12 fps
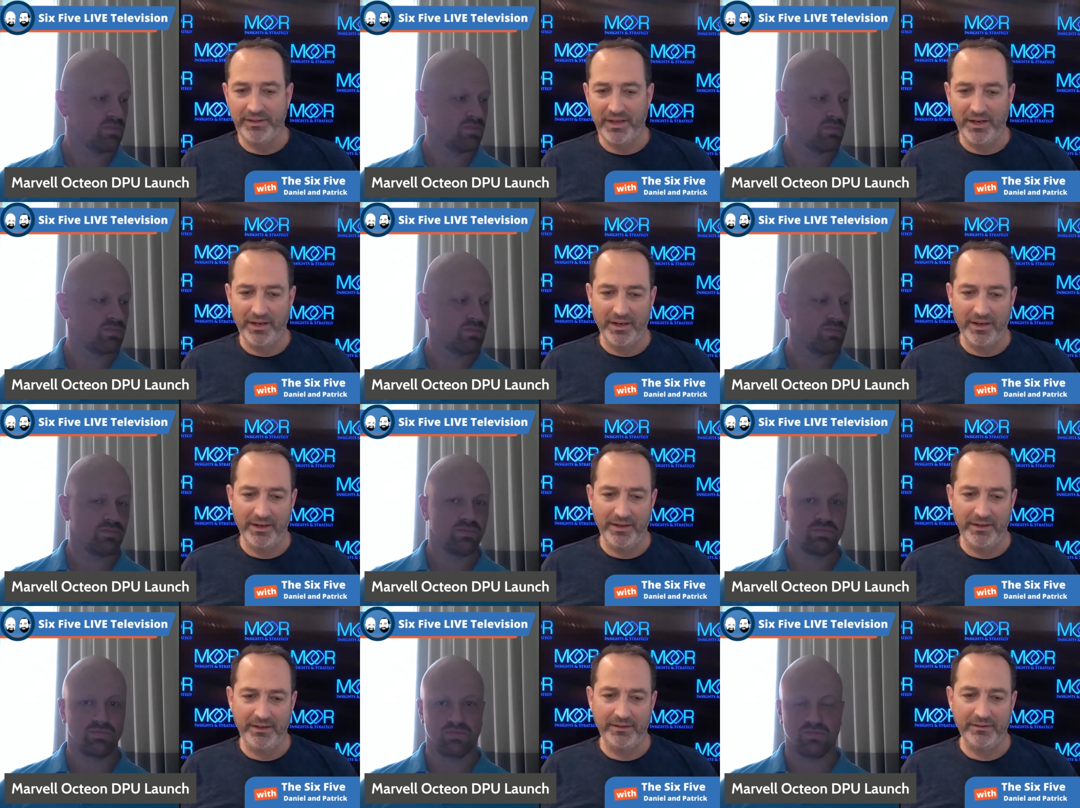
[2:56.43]
Speaker 1: Yeah,
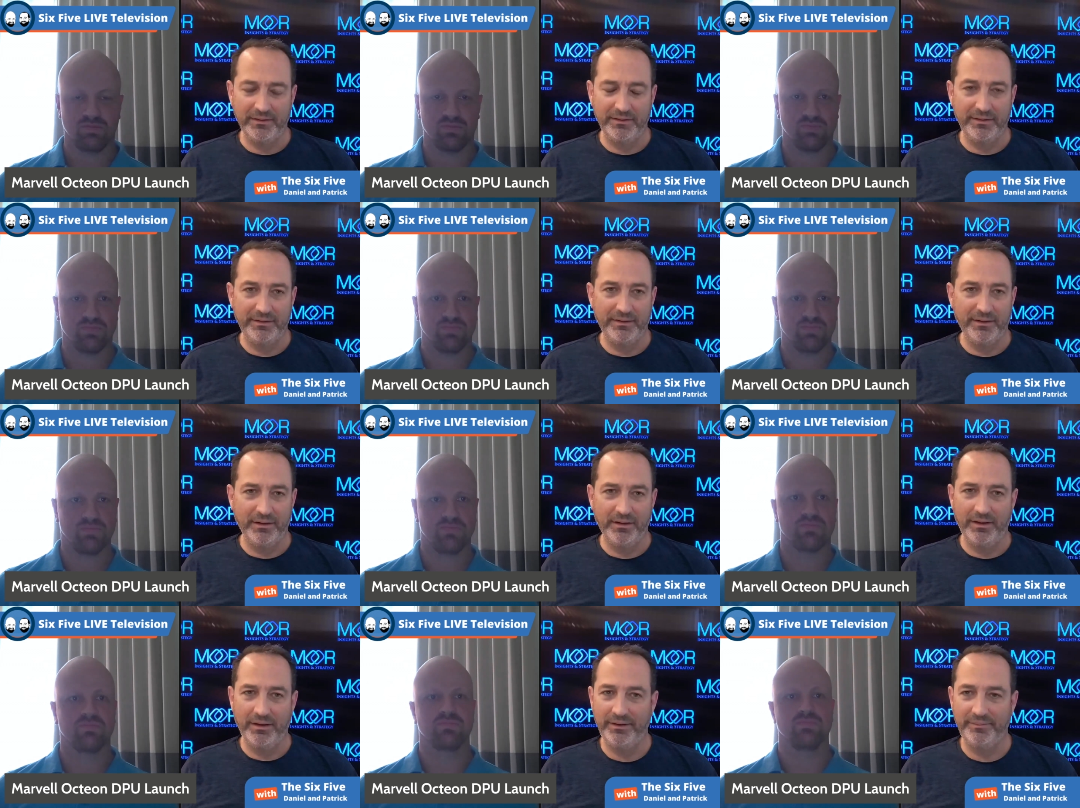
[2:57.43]
I
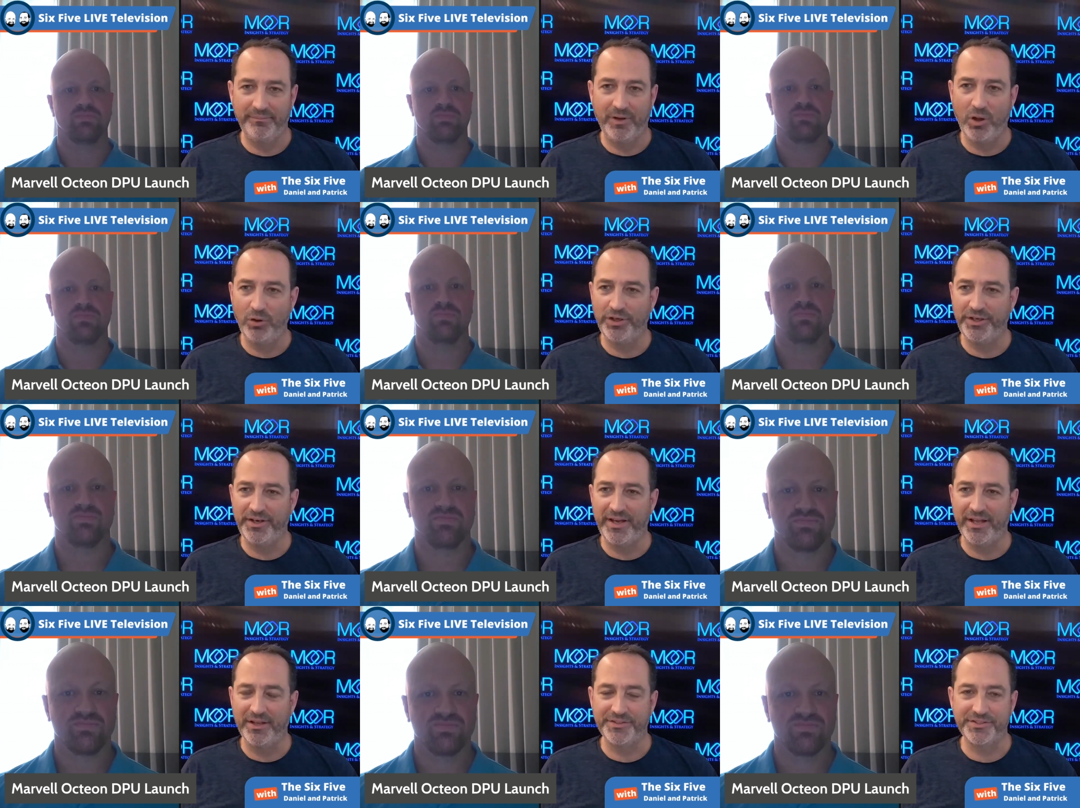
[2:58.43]
all good
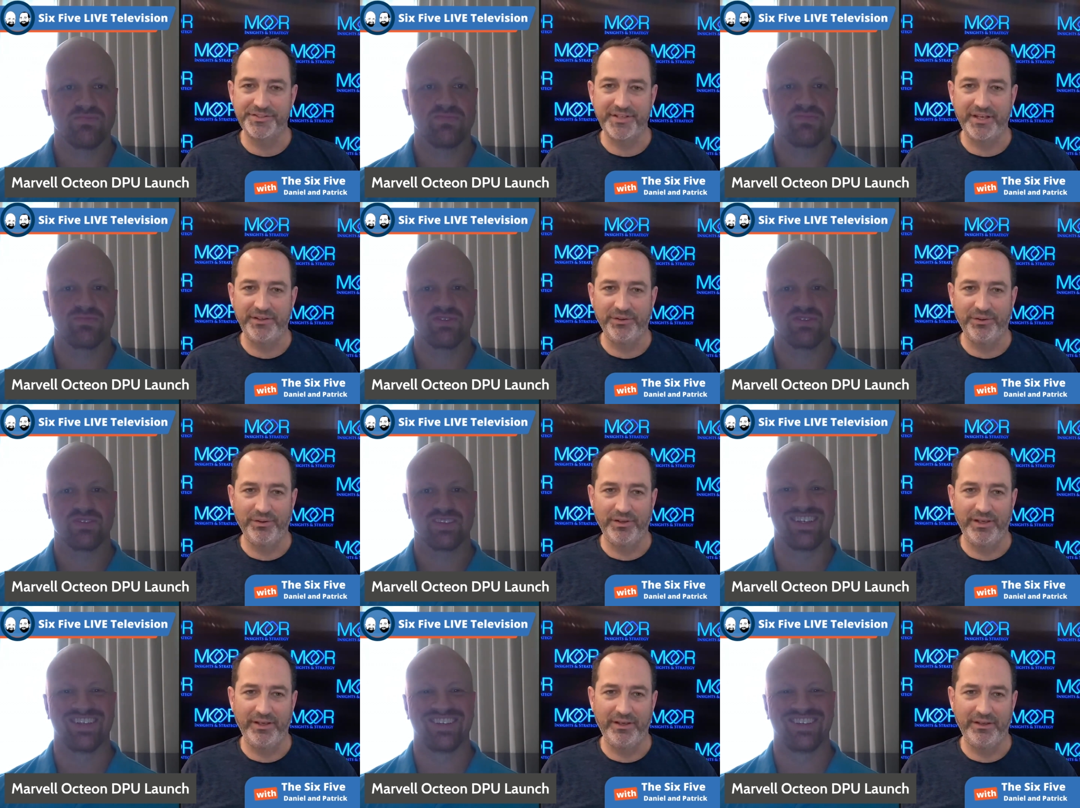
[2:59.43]
analysis, Daniel.
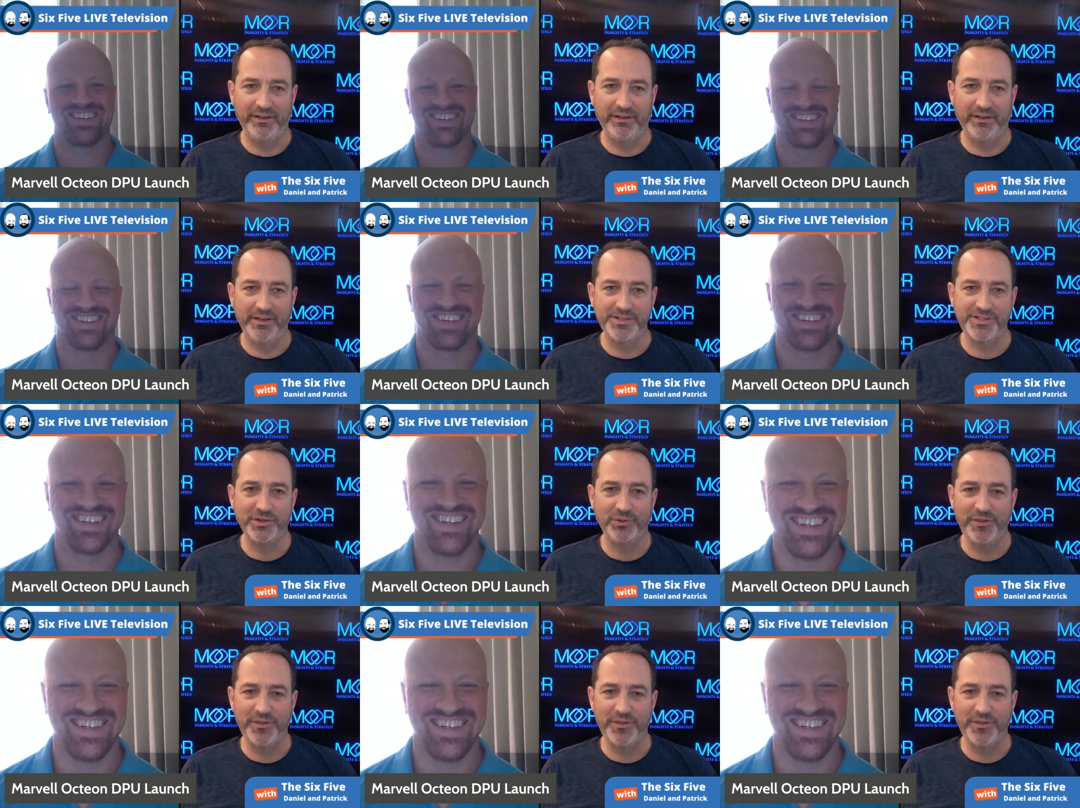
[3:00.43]
And I guess the